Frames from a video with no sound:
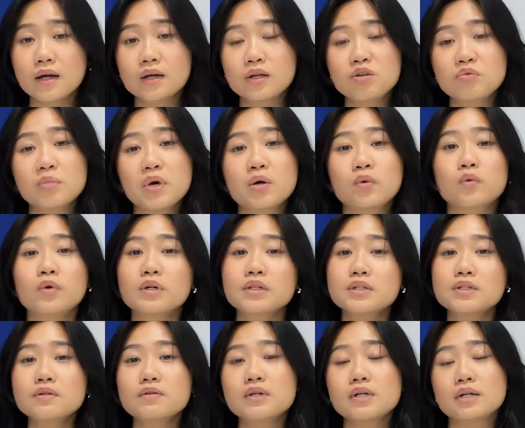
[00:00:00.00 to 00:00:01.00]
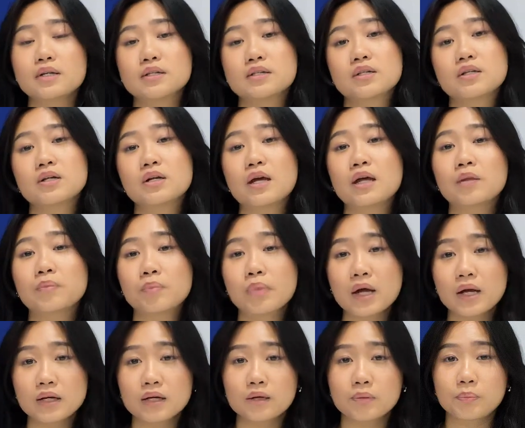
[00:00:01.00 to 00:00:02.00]
you might want to reconsider and
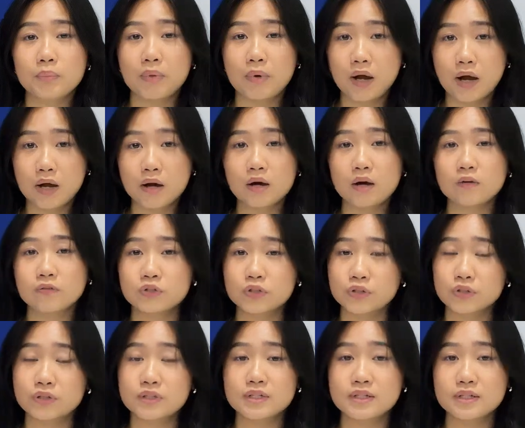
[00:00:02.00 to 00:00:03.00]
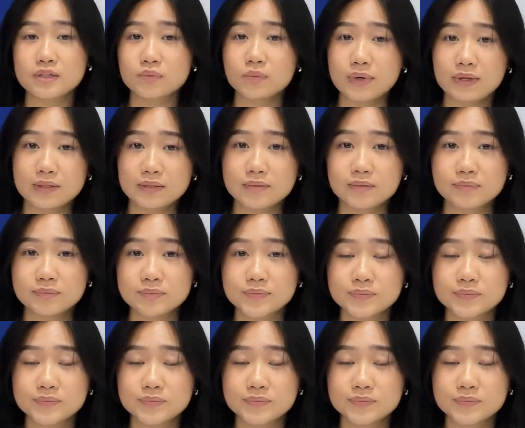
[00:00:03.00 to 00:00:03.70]
pack a pair of shorts as well.